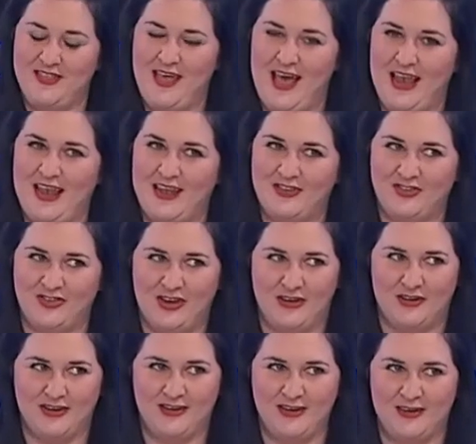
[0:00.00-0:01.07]
and that. Last
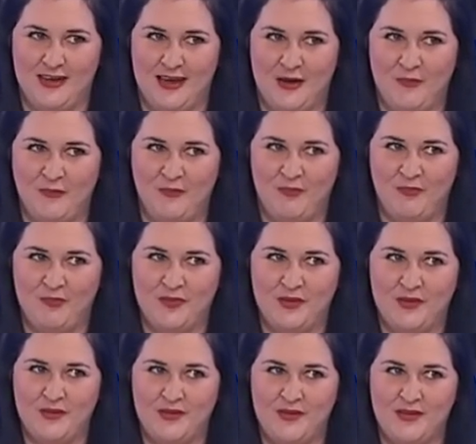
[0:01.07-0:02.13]
year I did
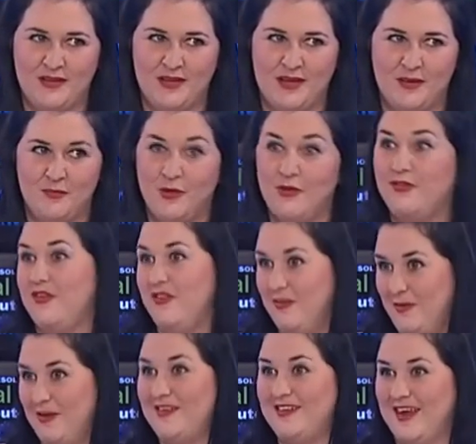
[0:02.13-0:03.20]
Beauty and the
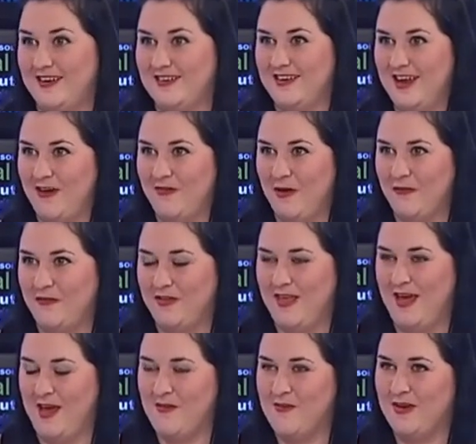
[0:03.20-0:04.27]
Beast, actually, I wrote for
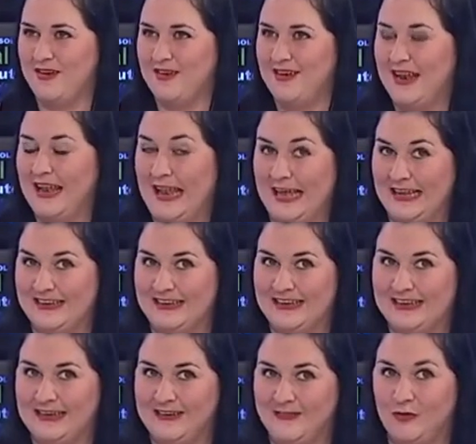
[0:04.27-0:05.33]
them, and I did
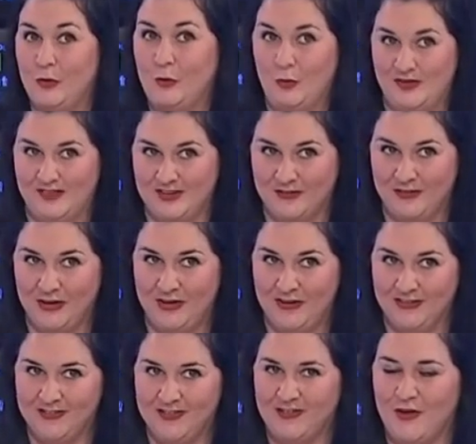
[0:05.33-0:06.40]
Aladdin, done Wizard of
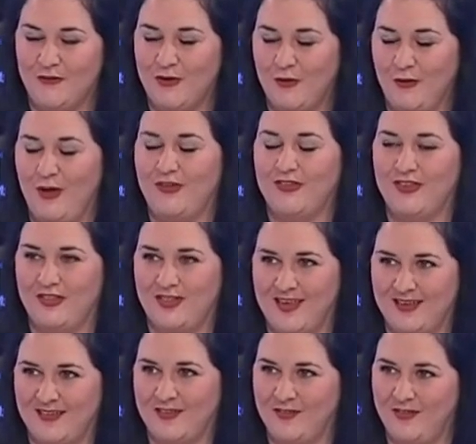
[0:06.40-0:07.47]
Oz. So I've wrote lots of
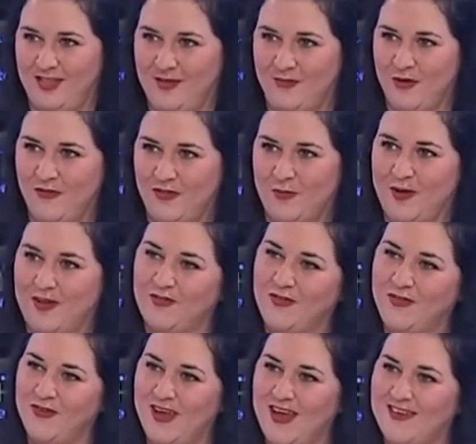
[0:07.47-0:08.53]
things for them over the past
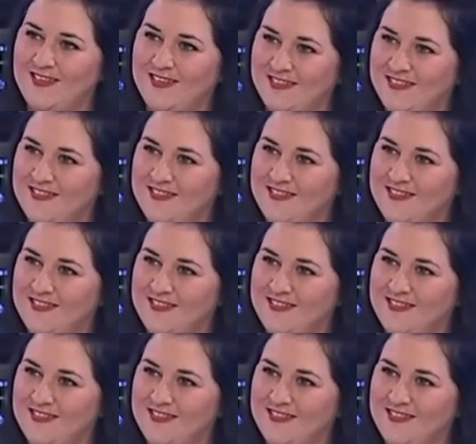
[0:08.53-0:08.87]
few years.